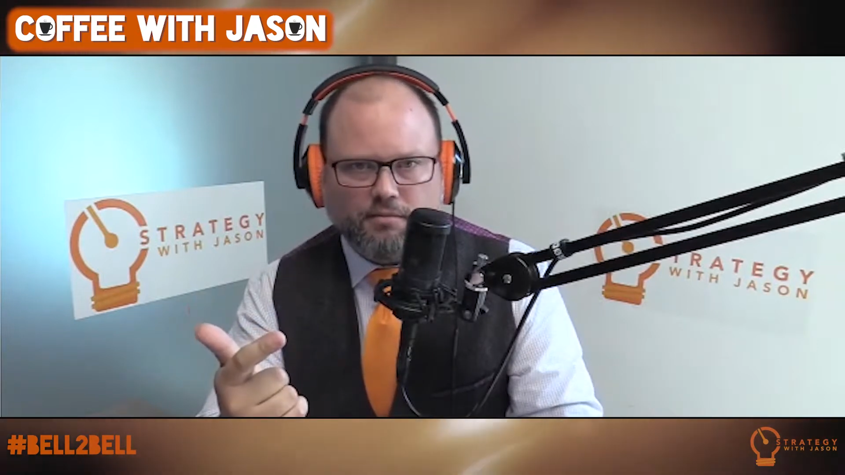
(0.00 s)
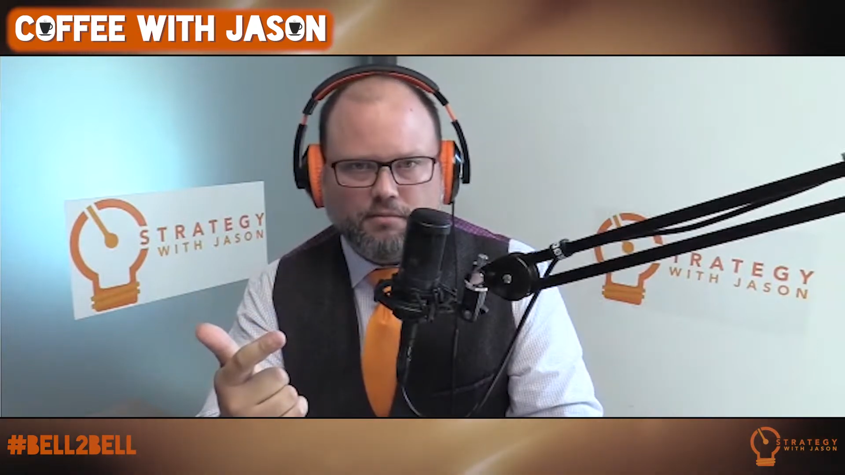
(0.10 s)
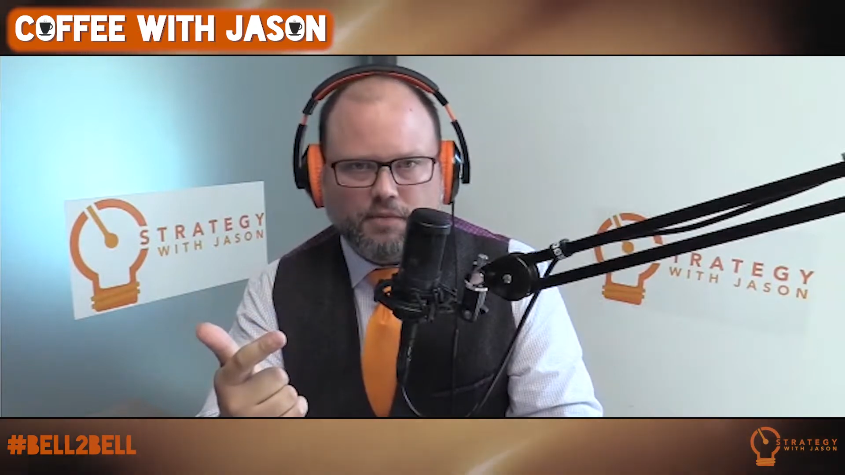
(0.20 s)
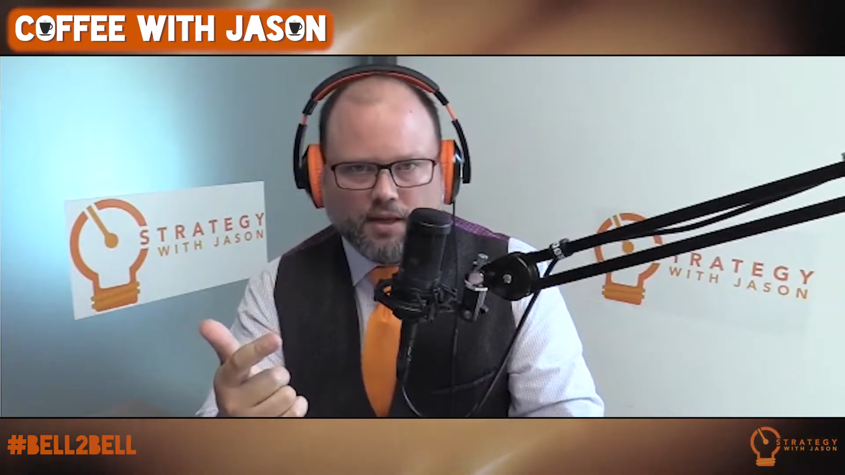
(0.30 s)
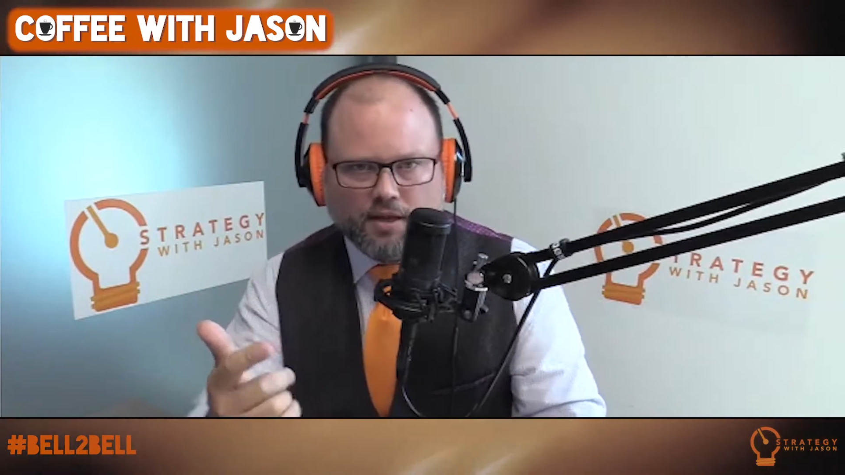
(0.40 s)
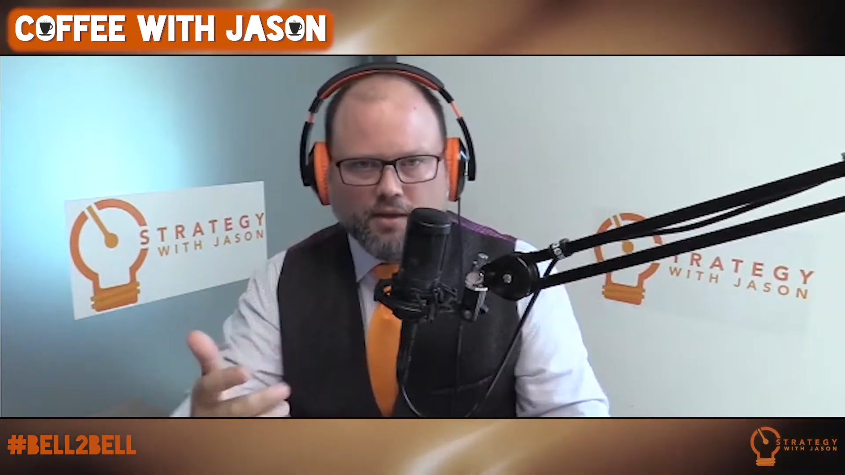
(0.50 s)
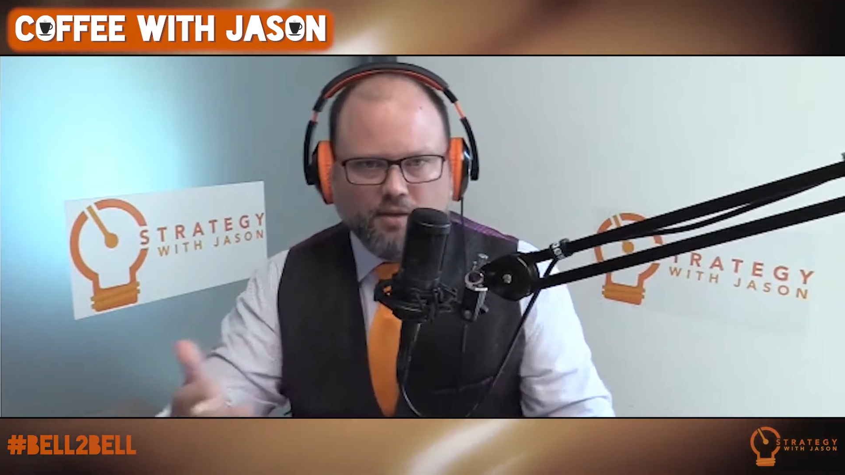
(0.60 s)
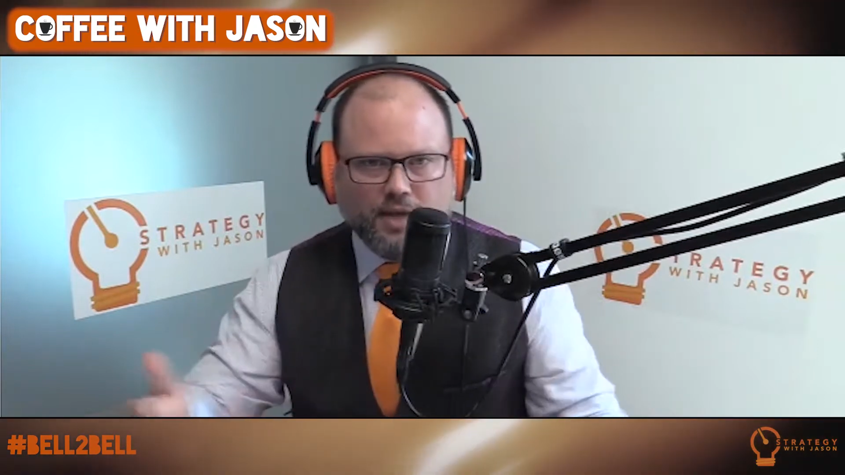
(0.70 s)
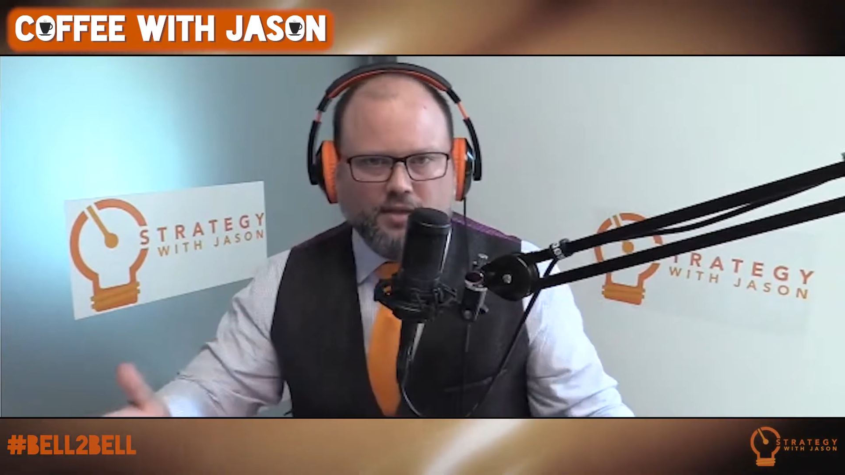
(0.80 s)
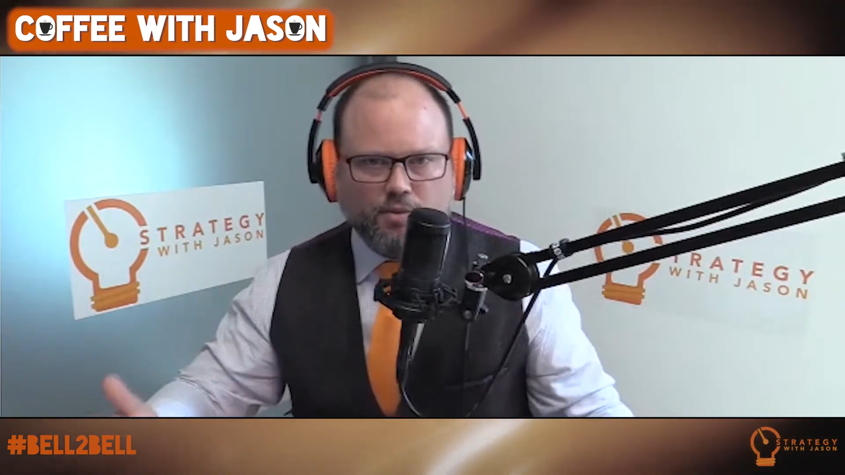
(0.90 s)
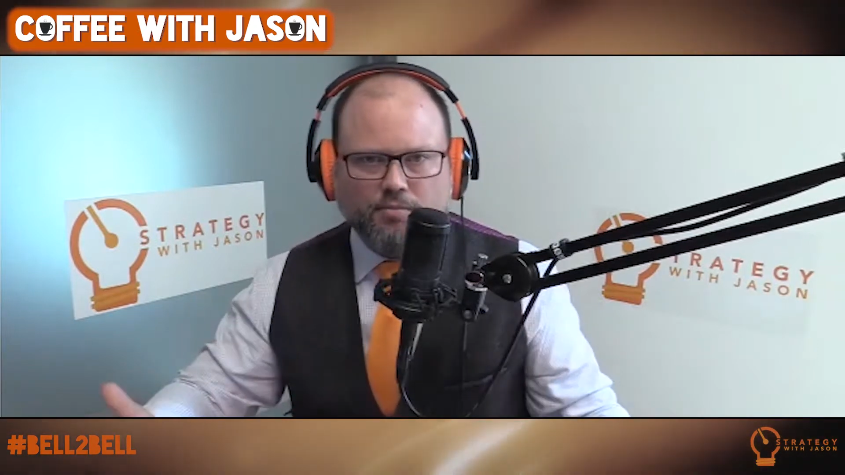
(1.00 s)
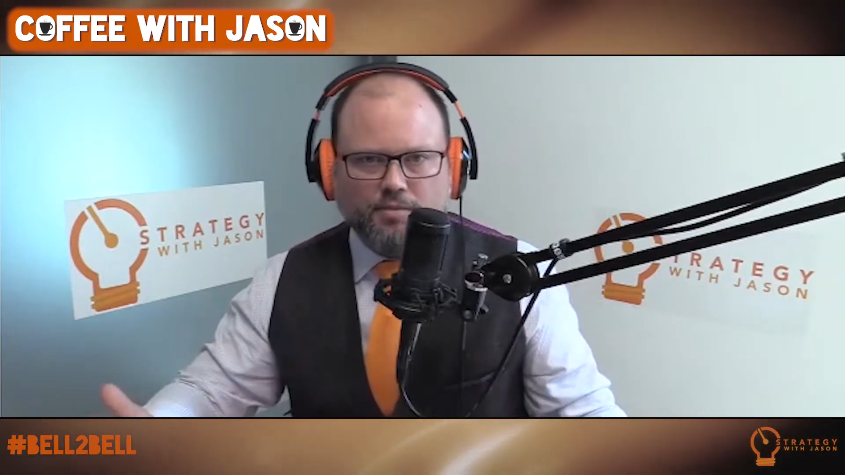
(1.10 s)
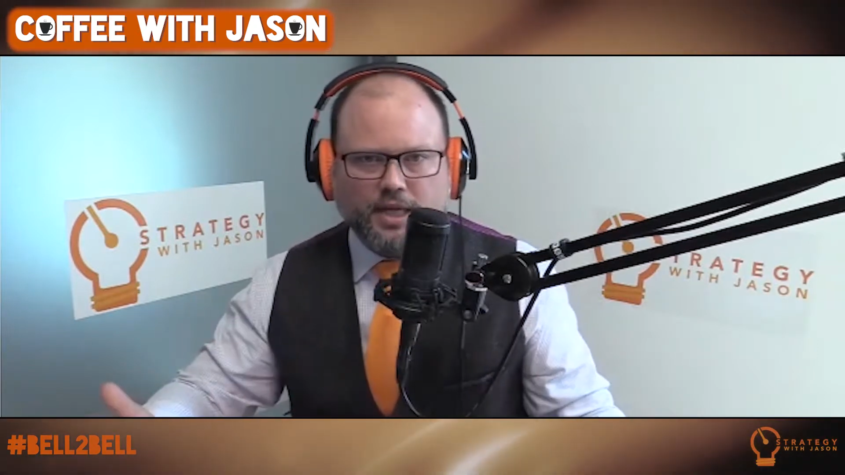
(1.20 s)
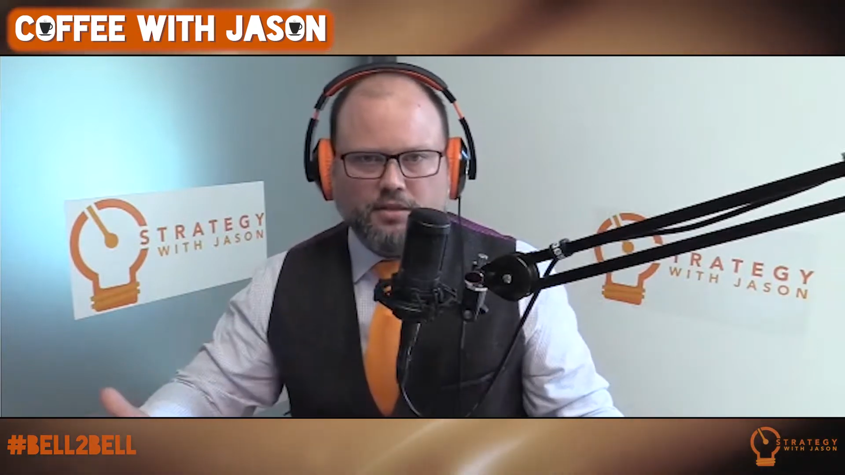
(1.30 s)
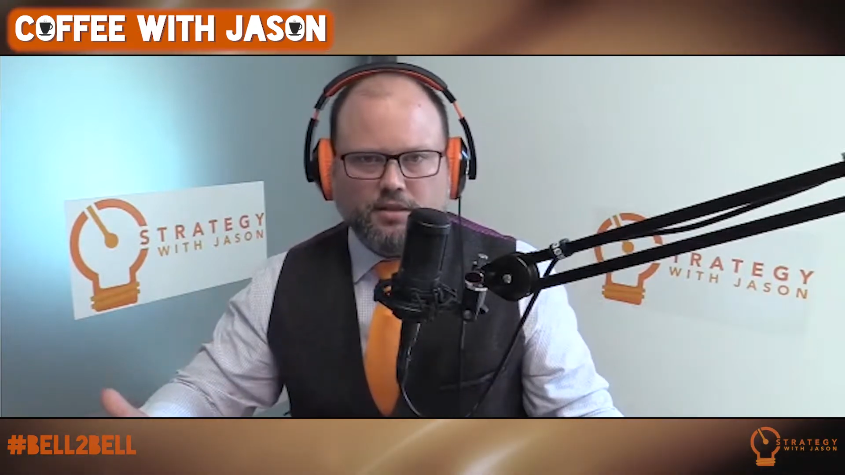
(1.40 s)
and, and, and that's what
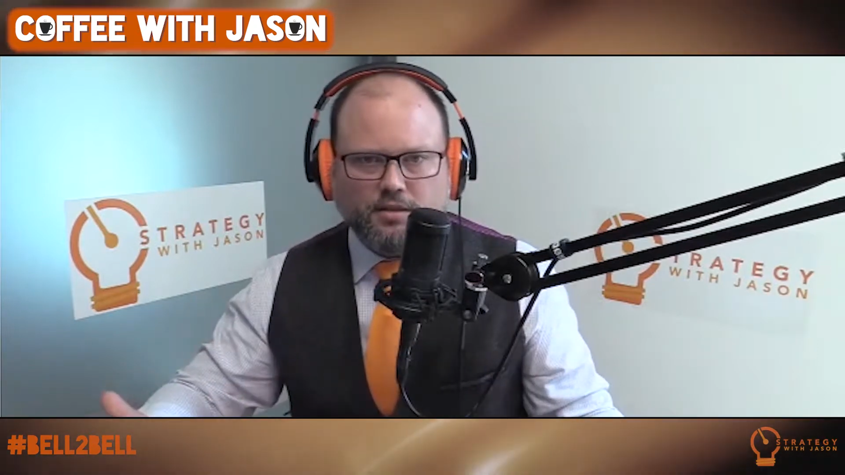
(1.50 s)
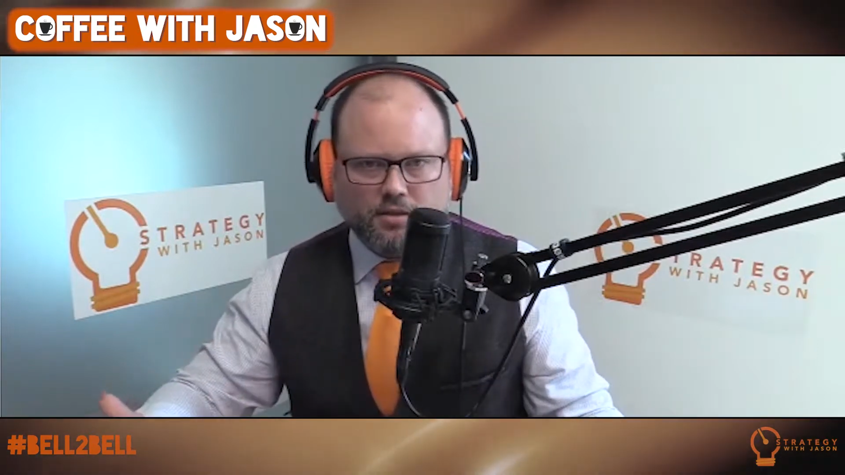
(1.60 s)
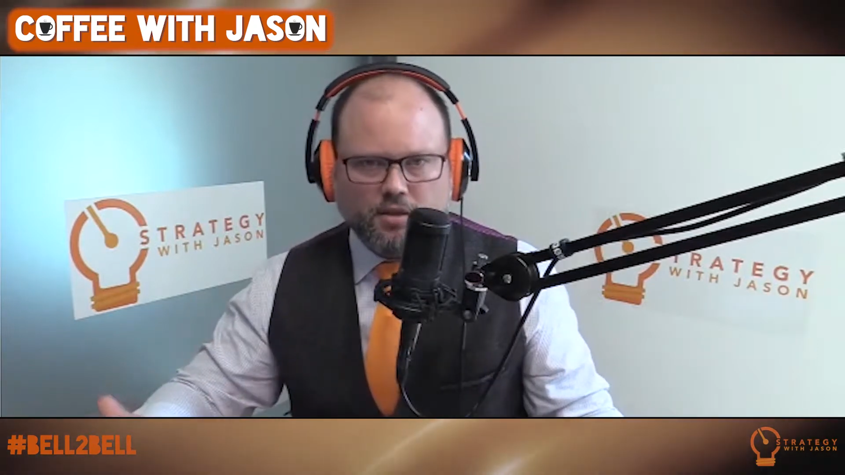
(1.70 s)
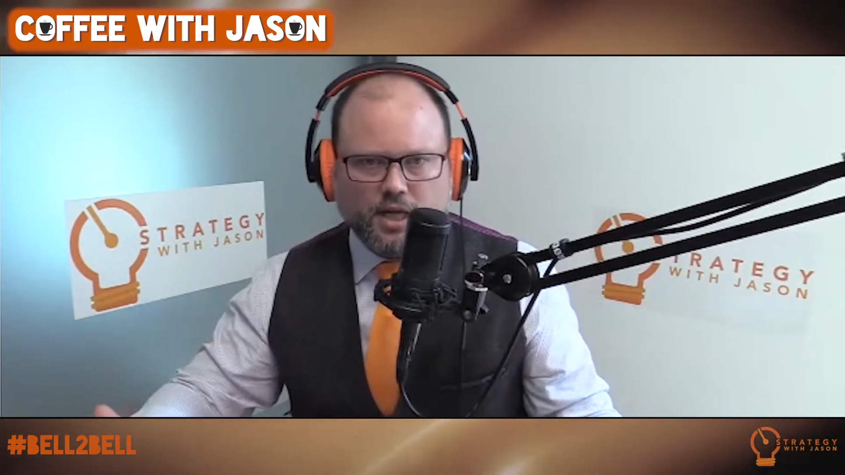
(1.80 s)
makes you good